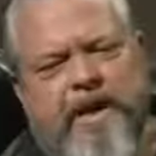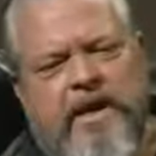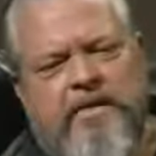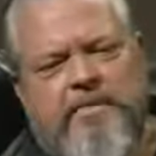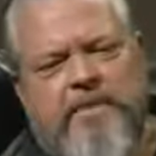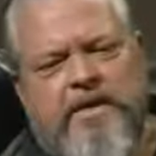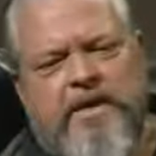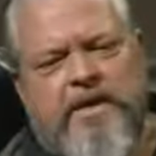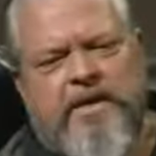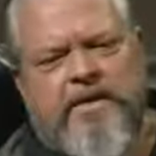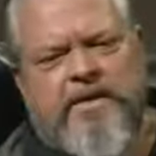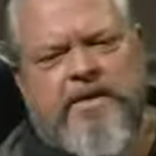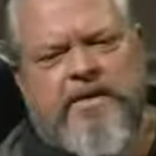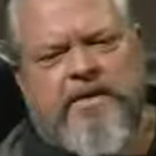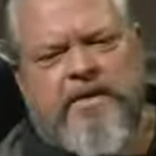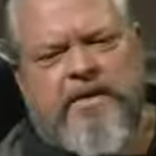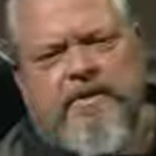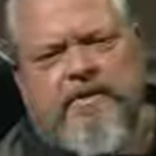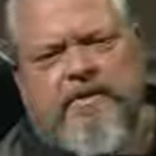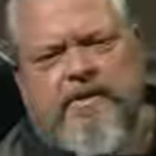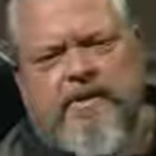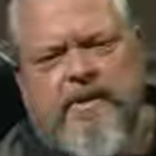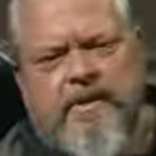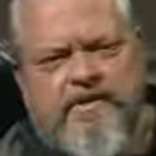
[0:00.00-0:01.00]
I begin to
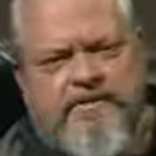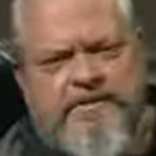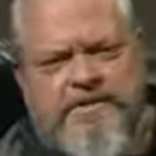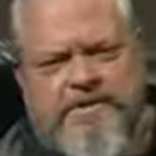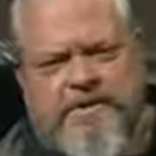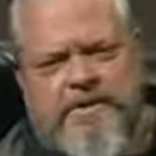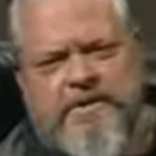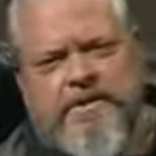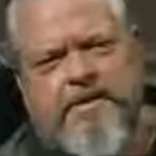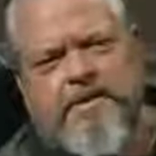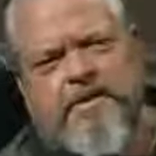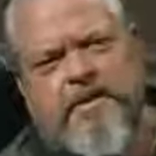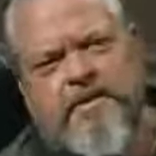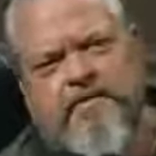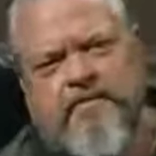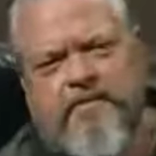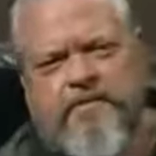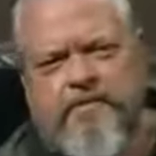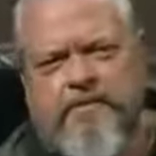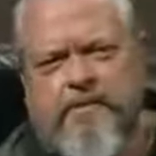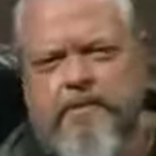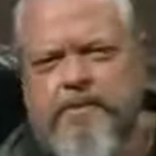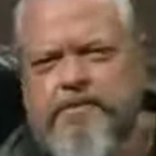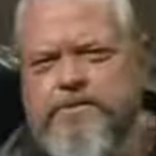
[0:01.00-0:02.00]
think that I've seen
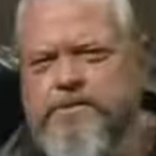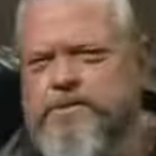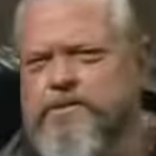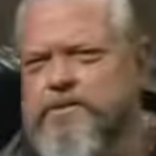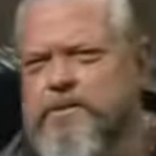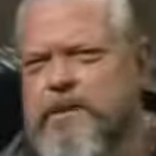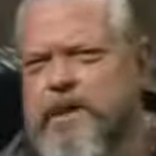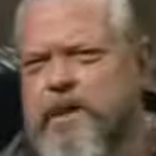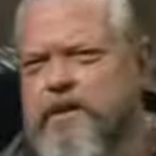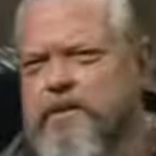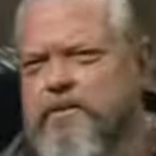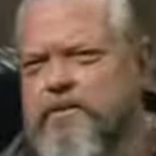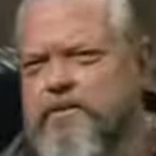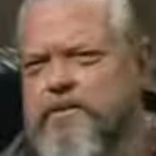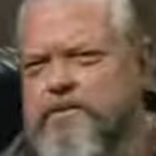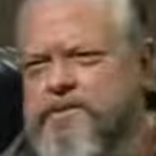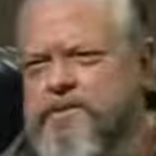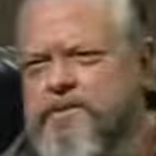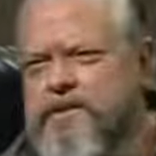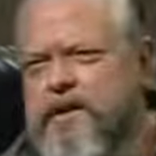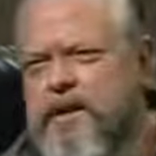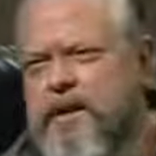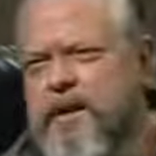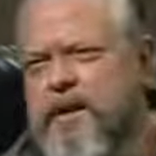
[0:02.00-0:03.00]
enough of those
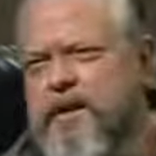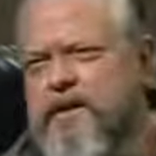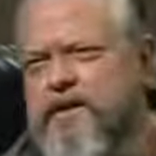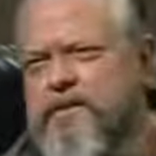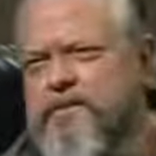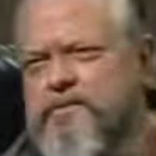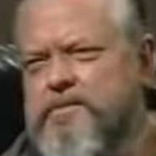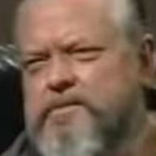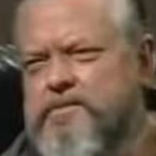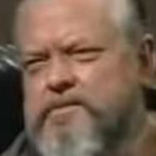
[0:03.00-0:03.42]
animals die